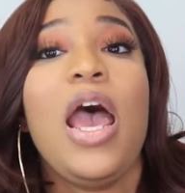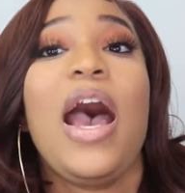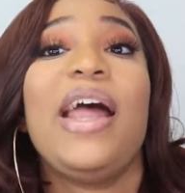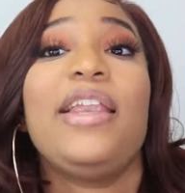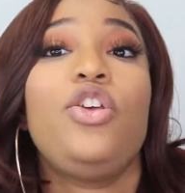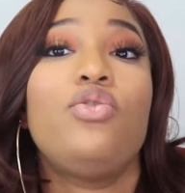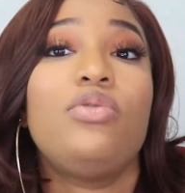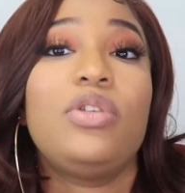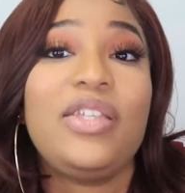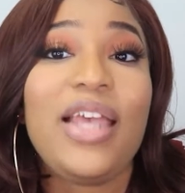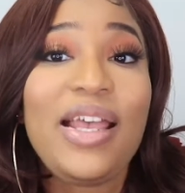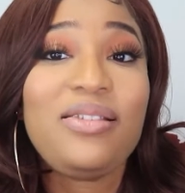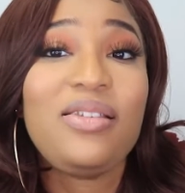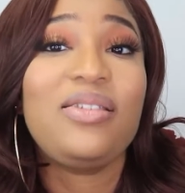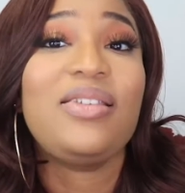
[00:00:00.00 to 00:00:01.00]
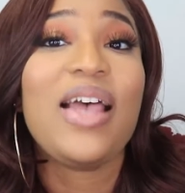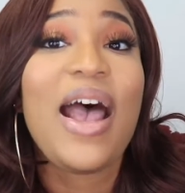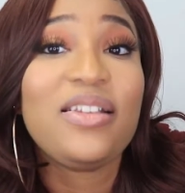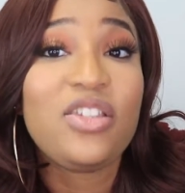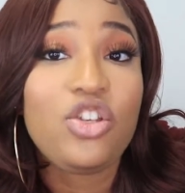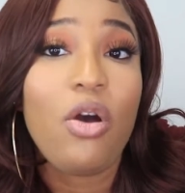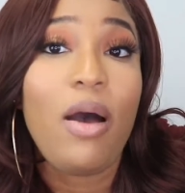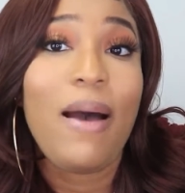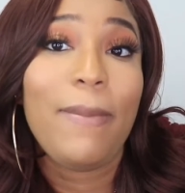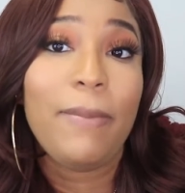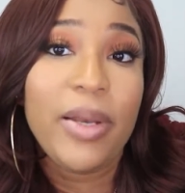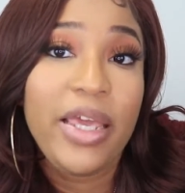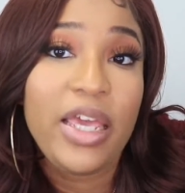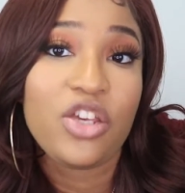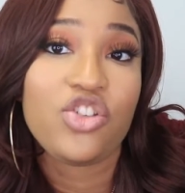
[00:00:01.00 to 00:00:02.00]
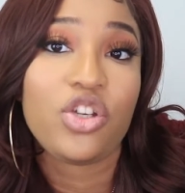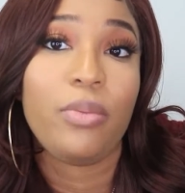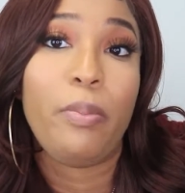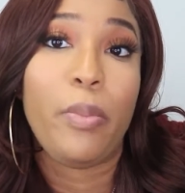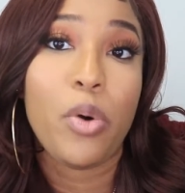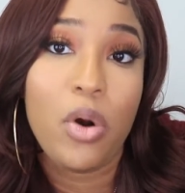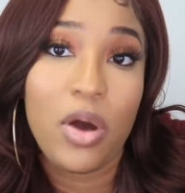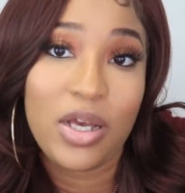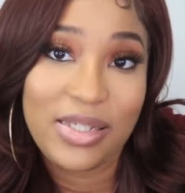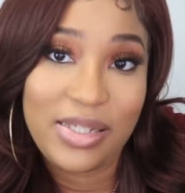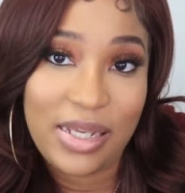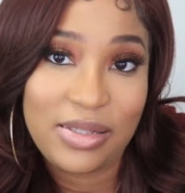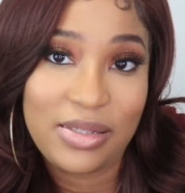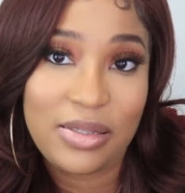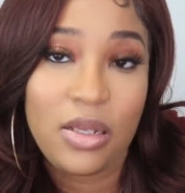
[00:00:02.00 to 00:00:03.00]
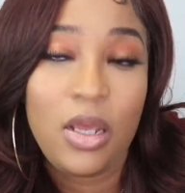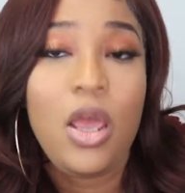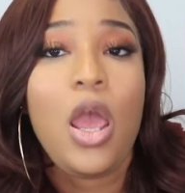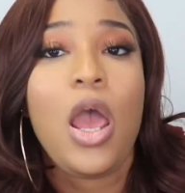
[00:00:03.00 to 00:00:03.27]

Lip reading: and you then start your application process.